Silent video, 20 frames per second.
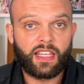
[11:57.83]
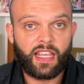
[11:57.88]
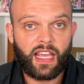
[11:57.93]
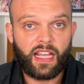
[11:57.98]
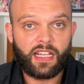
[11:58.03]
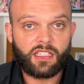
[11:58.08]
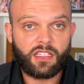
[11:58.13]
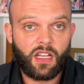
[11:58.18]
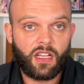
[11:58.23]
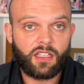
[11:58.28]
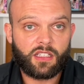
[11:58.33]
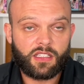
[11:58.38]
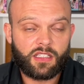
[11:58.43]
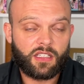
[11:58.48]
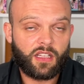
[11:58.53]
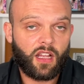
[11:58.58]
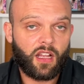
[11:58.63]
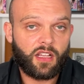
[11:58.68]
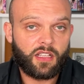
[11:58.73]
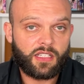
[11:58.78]
get
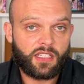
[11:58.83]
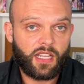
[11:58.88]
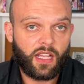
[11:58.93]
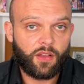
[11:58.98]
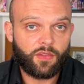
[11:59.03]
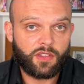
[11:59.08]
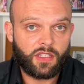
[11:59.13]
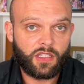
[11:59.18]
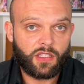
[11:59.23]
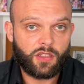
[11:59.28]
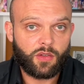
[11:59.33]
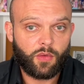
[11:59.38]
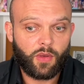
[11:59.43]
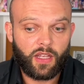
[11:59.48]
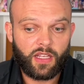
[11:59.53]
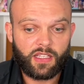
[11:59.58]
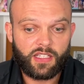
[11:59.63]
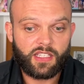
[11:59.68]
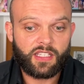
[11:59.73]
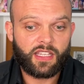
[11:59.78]
ourselves into
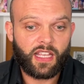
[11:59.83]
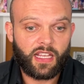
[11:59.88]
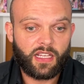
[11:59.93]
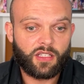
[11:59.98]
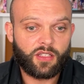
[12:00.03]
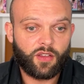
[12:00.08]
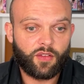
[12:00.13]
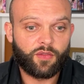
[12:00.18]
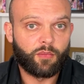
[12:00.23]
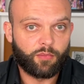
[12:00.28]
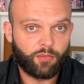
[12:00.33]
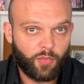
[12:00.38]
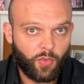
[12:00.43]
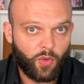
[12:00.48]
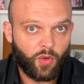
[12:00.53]
a state of more